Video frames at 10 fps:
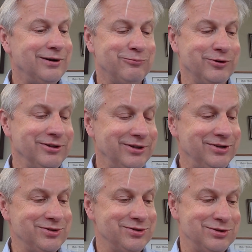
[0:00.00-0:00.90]
One of
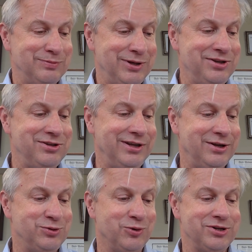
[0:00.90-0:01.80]
these is the
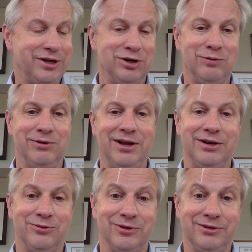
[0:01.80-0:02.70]
PCA Georgia
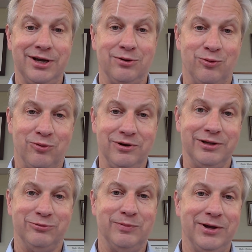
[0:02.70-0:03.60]
Helpline.org
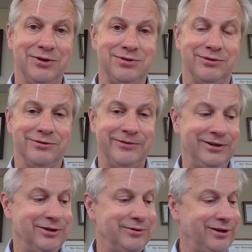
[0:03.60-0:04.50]
that we'll post on the
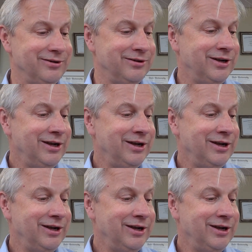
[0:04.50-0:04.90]
video here.